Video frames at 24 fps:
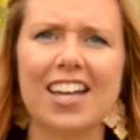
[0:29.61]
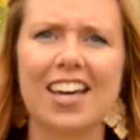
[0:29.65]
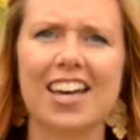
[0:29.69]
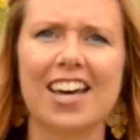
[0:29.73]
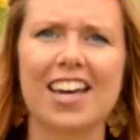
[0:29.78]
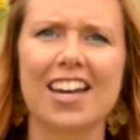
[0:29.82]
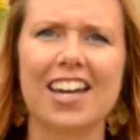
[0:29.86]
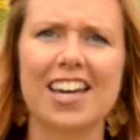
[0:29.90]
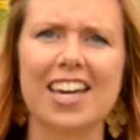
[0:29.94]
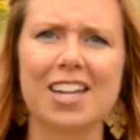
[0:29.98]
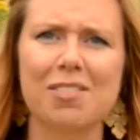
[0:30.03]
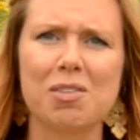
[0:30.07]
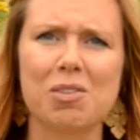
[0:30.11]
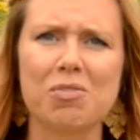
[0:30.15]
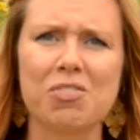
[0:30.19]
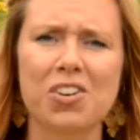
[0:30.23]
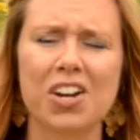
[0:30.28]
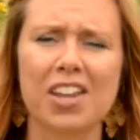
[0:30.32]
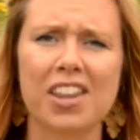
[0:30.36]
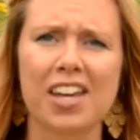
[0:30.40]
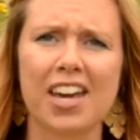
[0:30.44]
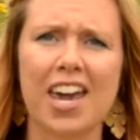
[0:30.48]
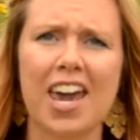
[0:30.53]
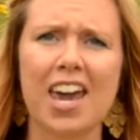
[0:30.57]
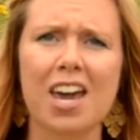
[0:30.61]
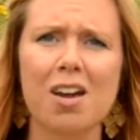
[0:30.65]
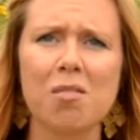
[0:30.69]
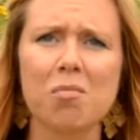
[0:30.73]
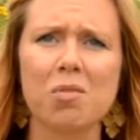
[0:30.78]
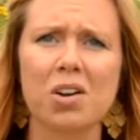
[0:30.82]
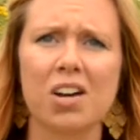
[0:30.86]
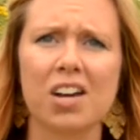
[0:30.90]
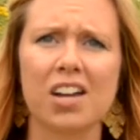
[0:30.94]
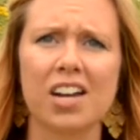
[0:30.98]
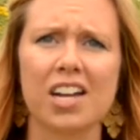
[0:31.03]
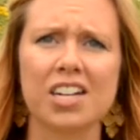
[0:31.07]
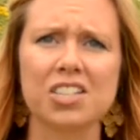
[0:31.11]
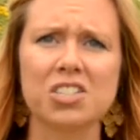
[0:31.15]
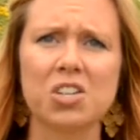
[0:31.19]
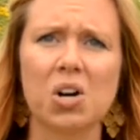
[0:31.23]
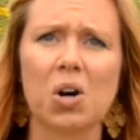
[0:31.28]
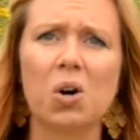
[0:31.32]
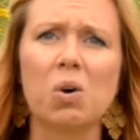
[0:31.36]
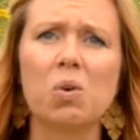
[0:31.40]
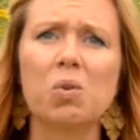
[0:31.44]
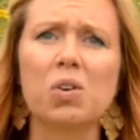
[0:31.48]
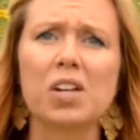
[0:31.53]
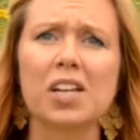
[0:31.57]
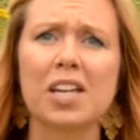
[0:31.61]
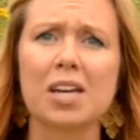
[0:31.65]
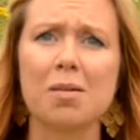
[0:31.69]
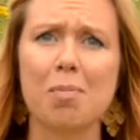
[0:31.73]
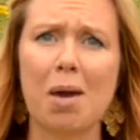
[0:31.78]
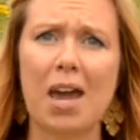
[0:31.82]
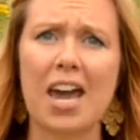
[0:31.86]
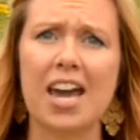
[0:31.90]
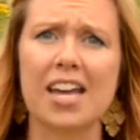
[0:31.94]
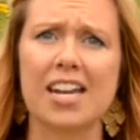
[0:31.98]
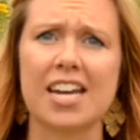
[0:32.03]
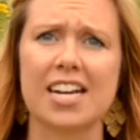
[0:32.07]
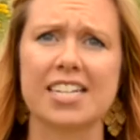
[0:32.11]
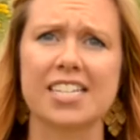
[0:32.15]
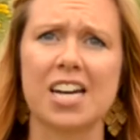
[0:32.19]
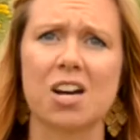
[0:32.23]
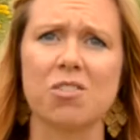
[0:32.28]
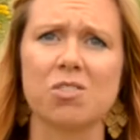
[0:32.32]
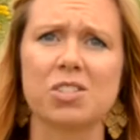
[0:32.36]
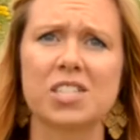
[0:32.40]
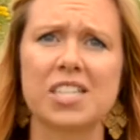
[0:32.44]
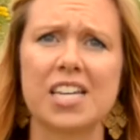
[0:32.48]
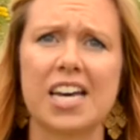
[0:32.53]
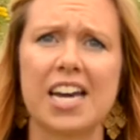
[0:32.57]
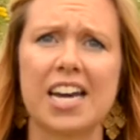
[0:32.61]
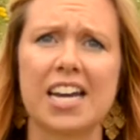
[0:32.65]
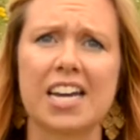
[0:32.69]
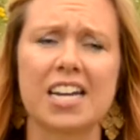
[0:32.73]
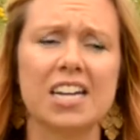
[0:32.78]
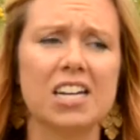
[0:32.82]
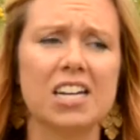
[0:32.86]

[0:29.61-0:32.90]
And I get them in front of the camera and I totally panicked. I was like,